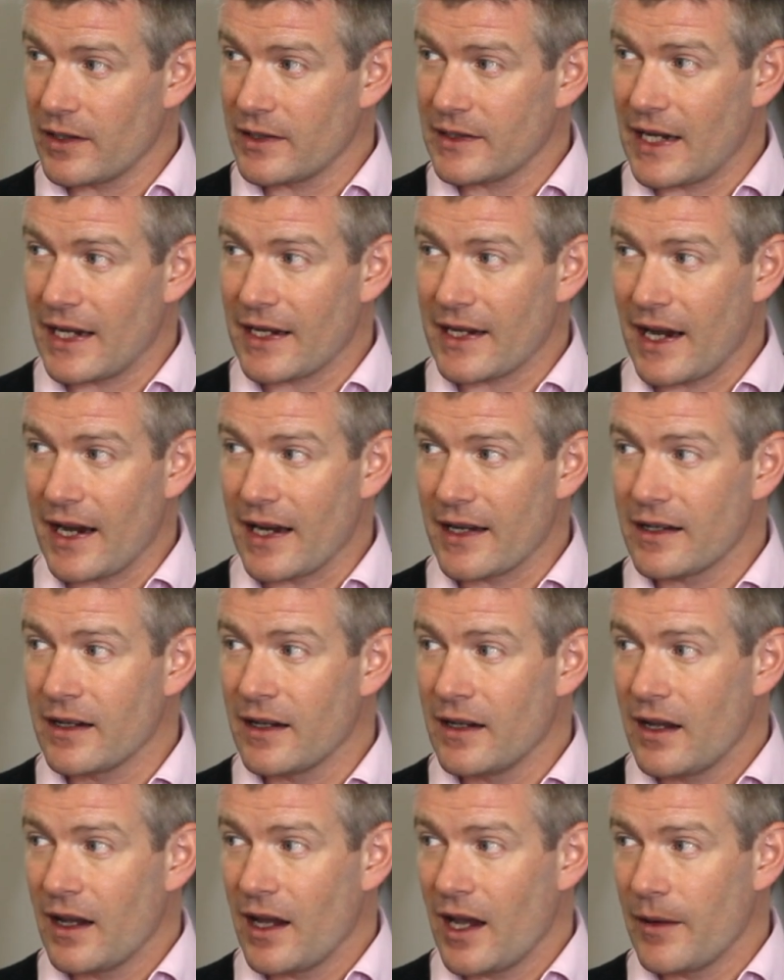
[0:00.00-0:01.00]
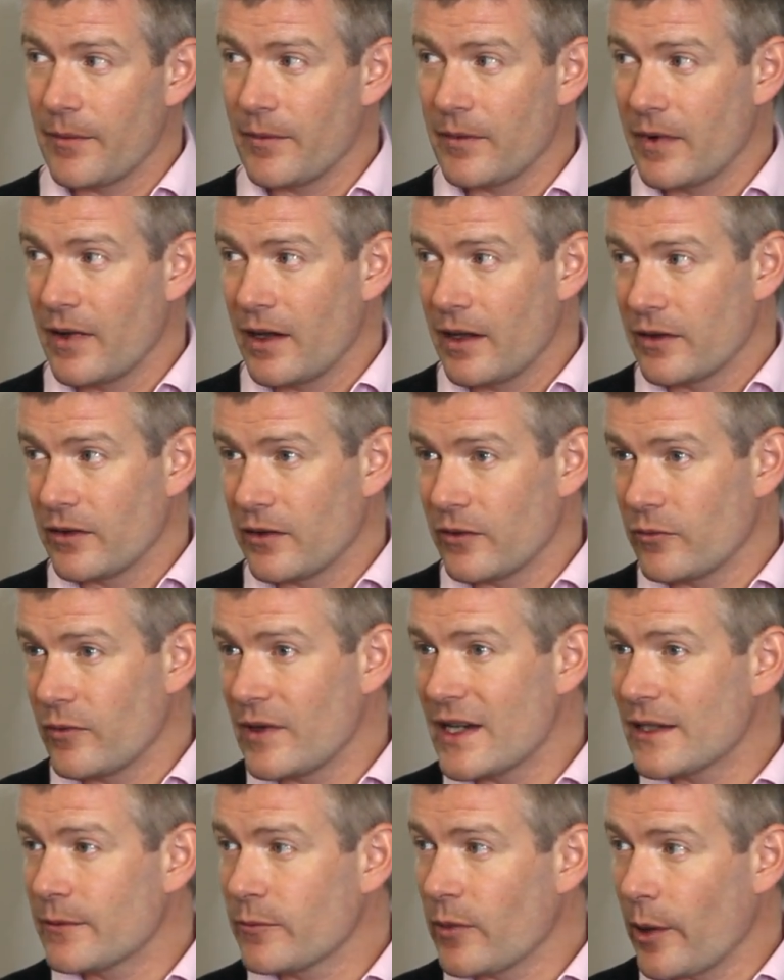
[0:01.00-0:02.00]
the last decade. The
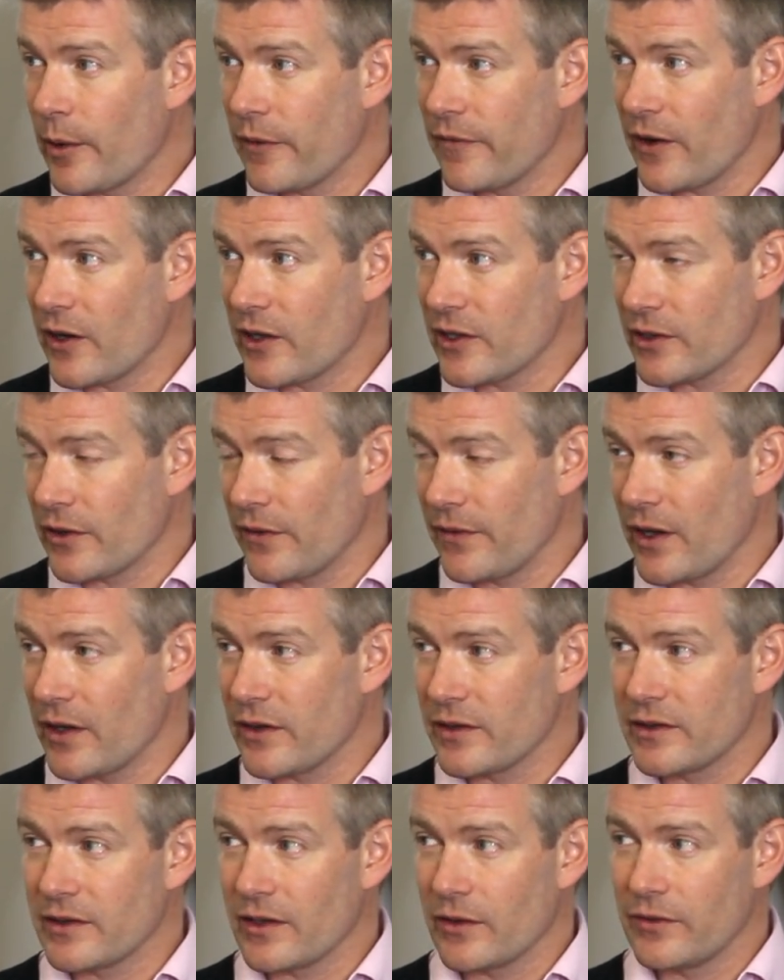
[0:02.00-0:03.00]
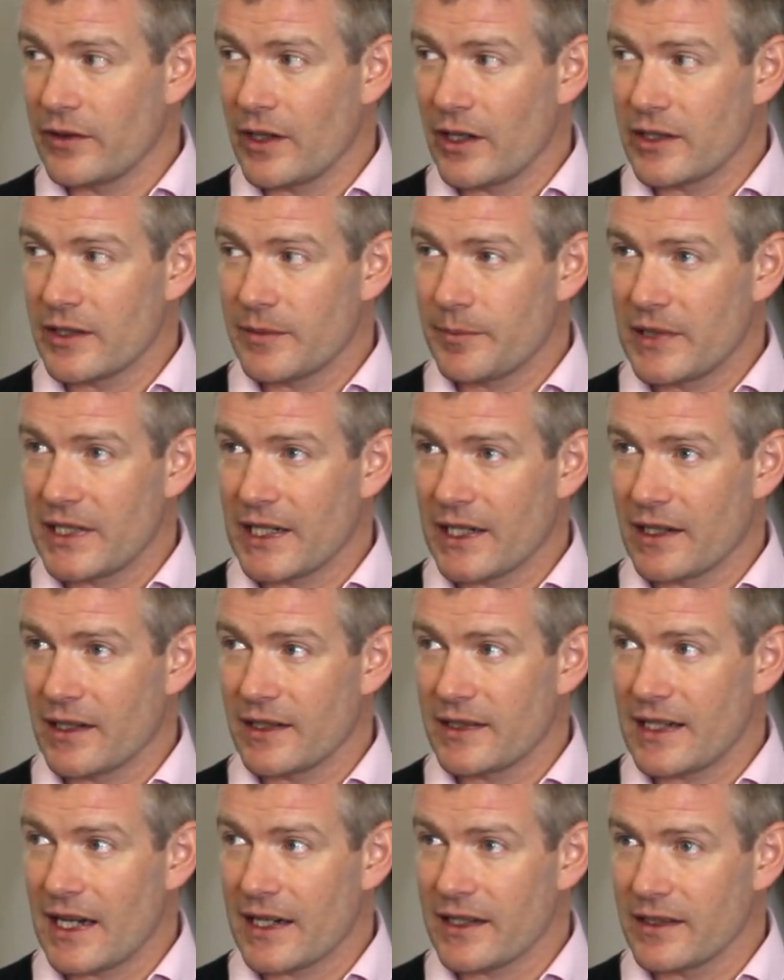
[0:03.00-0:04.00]
reason why we focus on those
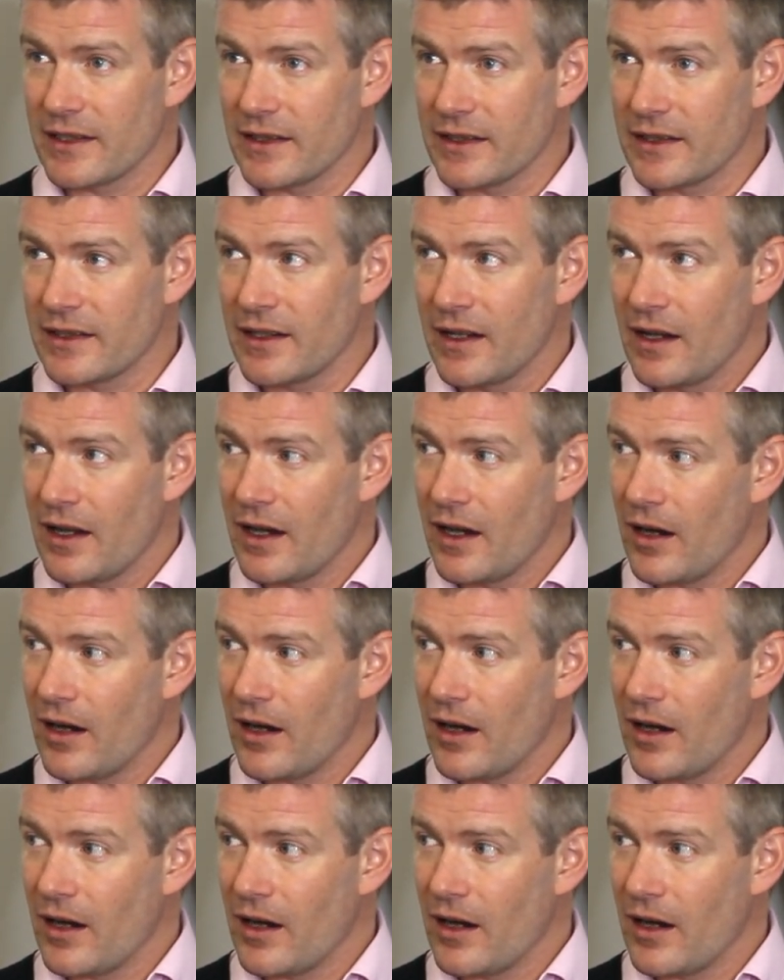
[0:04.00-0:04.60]
particular sectors